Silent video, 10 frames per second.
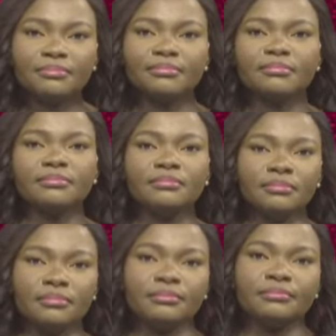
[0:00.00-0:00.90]

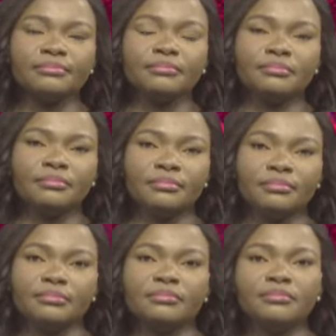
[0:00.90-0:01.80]

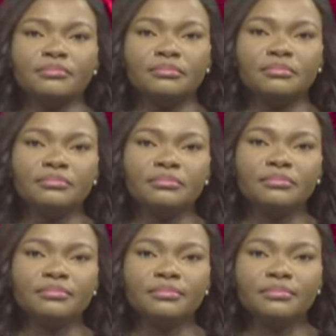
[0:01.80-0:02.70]

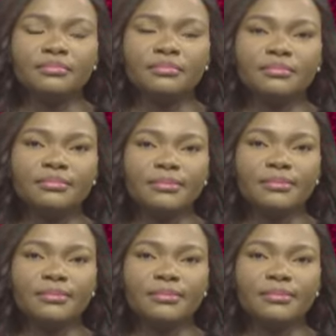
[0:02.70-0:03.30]
No words are spoken by the person on screen.